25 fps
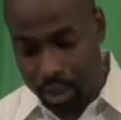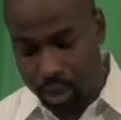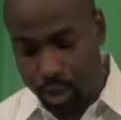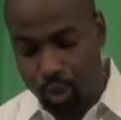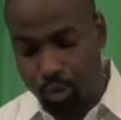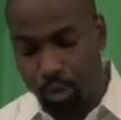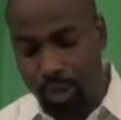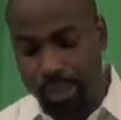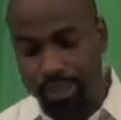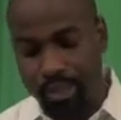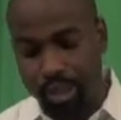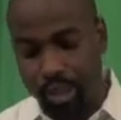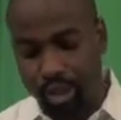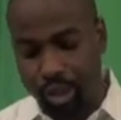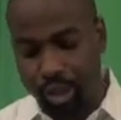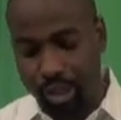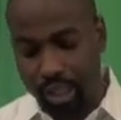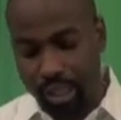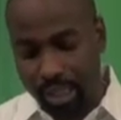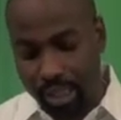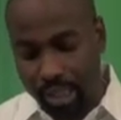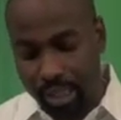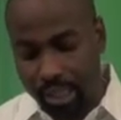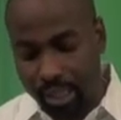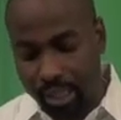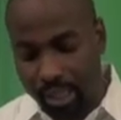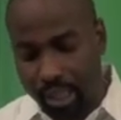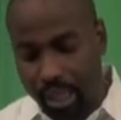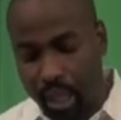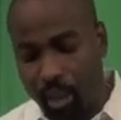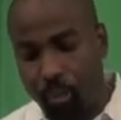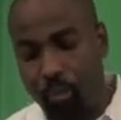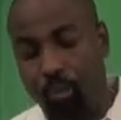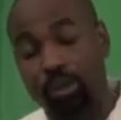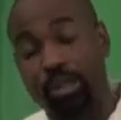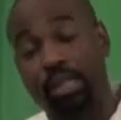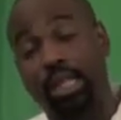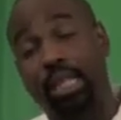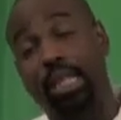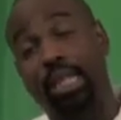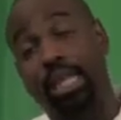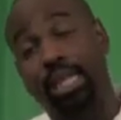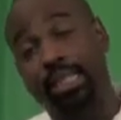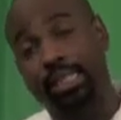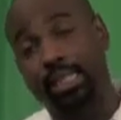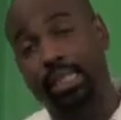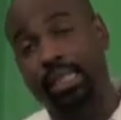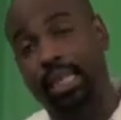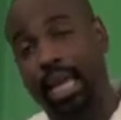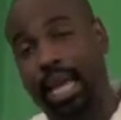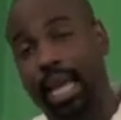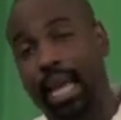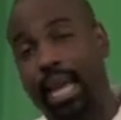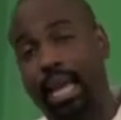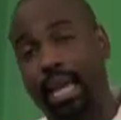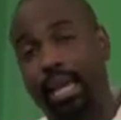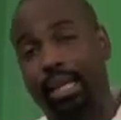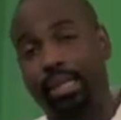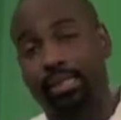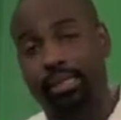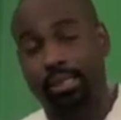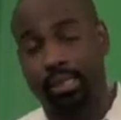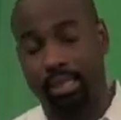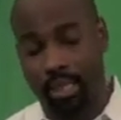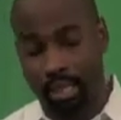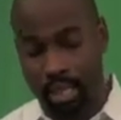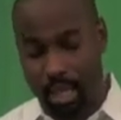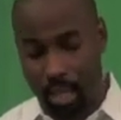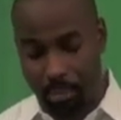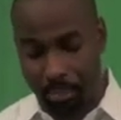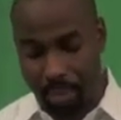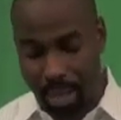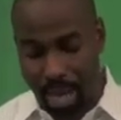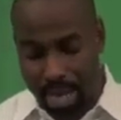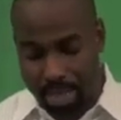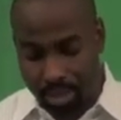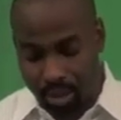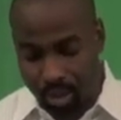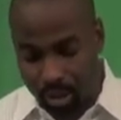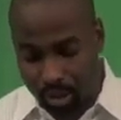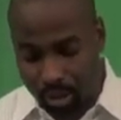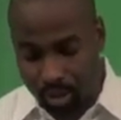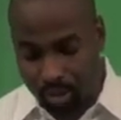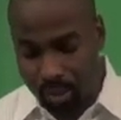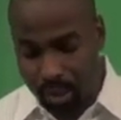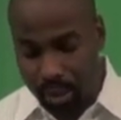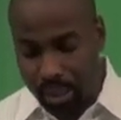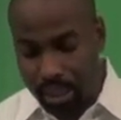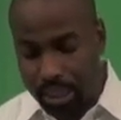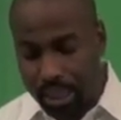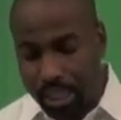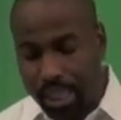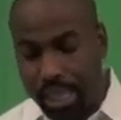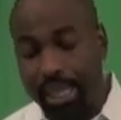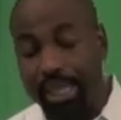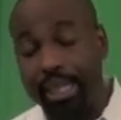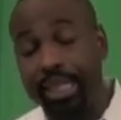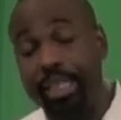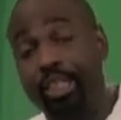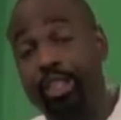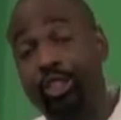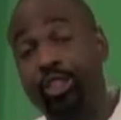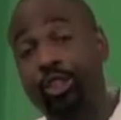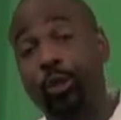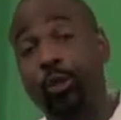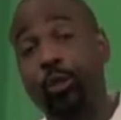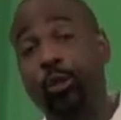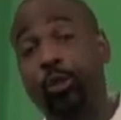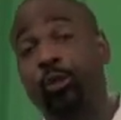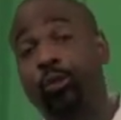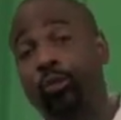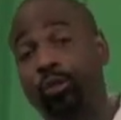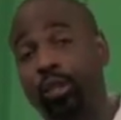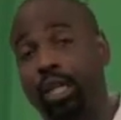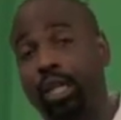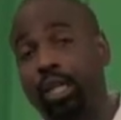transitioned in and was elected as pastor, and he served